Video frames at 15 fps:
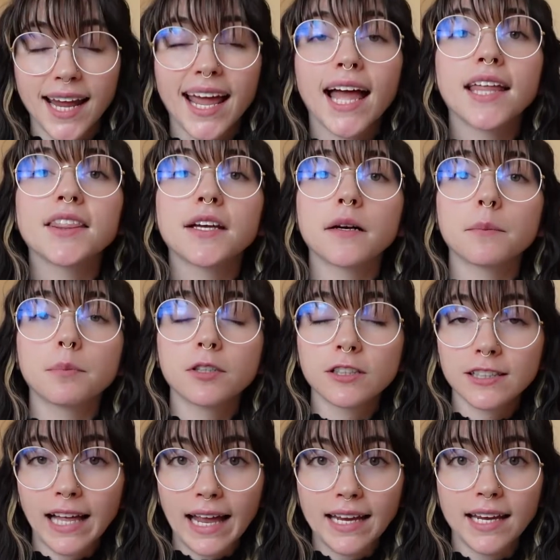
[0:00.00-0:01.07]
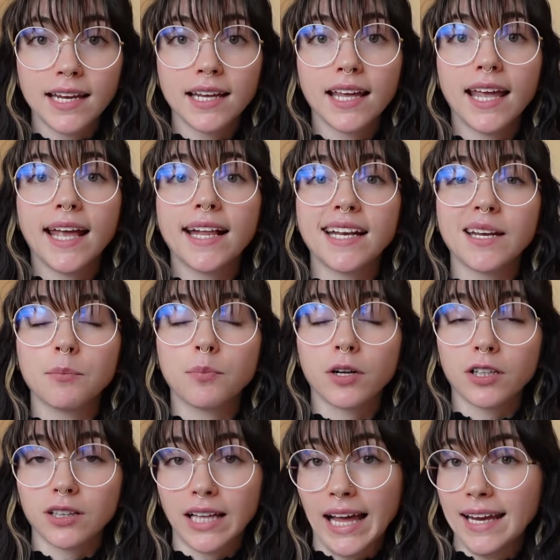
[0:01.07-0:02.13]
and they're playing in a
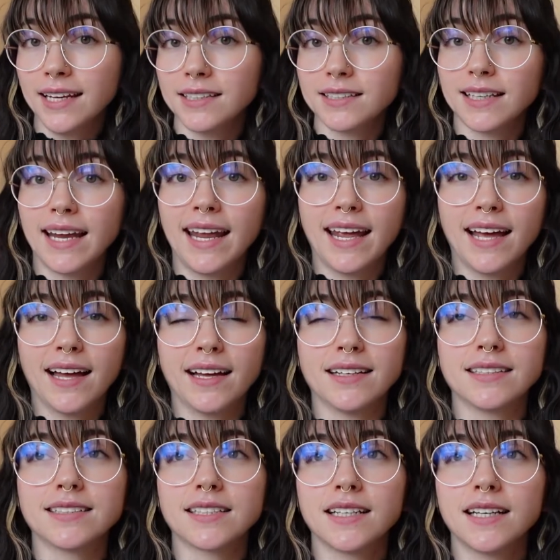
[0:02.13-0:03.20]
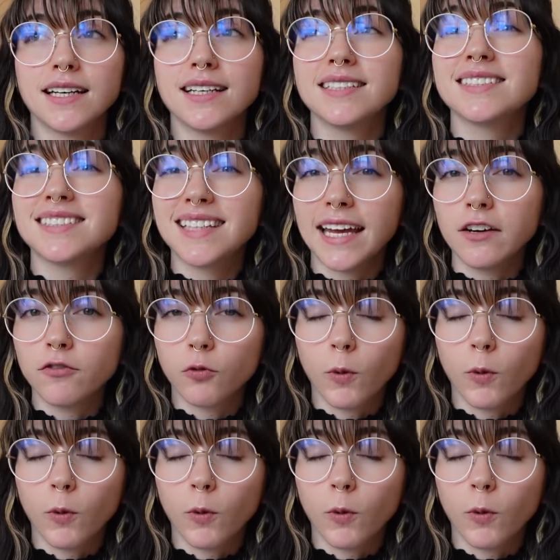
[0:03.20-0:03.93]
polite and safe